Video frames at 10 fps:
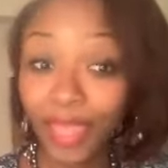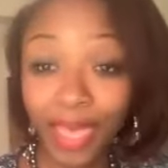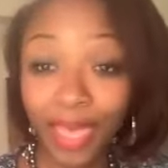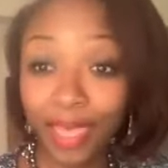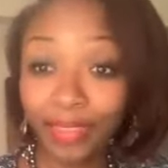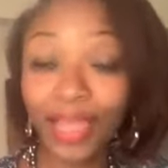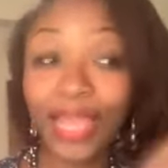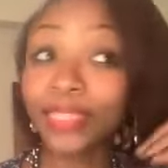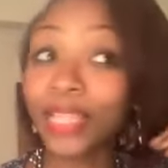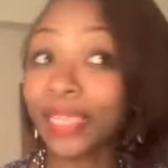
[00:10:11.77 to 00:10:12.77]
And
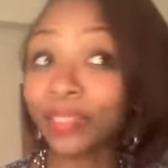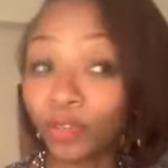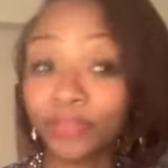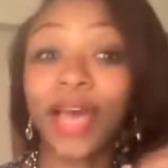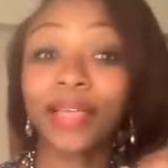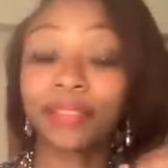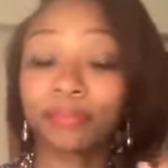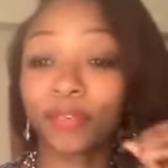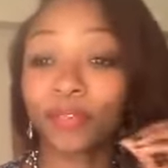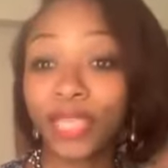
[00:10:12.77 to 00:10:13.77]
I, I took that
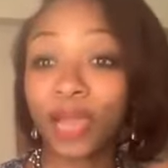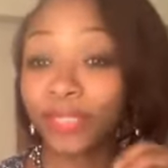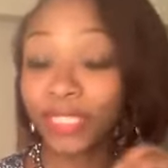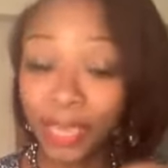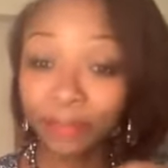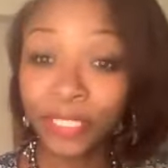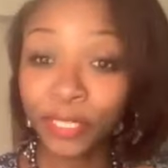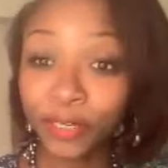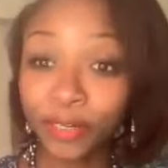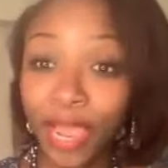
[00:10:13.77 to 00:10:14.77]
because I was
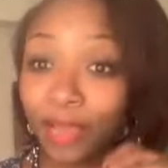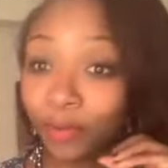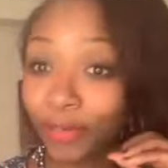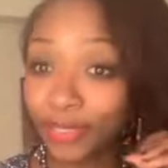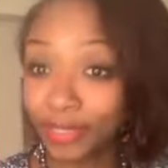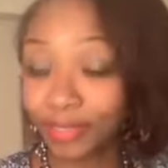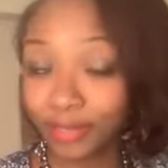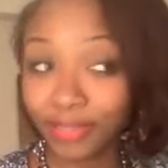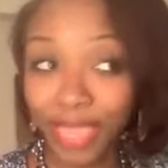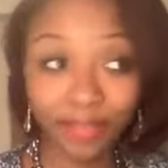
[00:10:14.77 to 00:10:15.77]
skeptical. I was
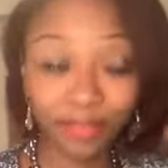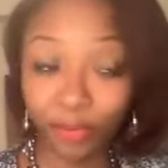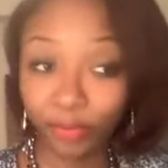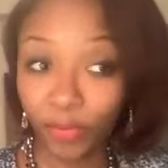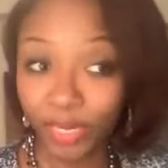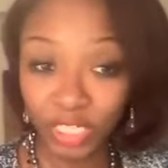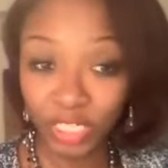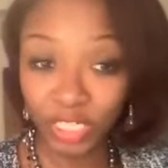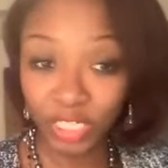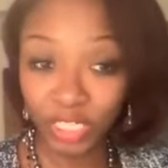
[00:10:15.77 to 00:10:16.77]
like, the
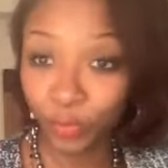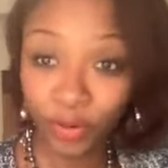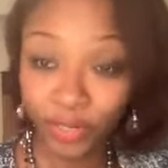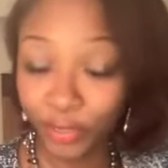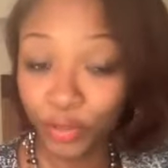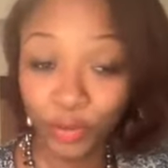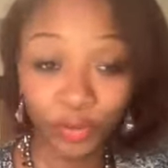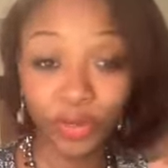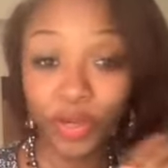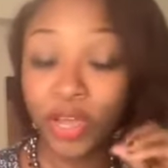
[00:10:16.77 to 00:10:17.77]
religion I was born
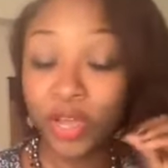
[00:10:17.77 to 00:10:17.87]
into